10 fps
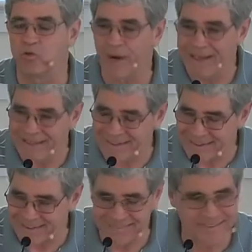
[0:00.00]

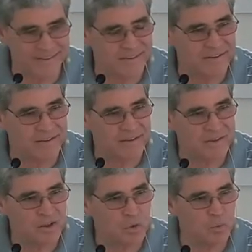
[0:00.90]
readiness
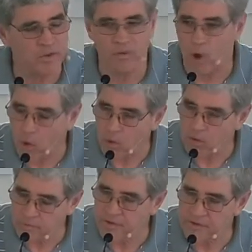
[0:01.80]
with
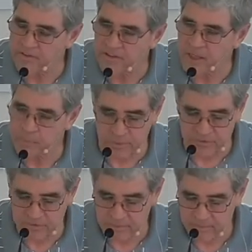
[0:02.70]
all of the disciples.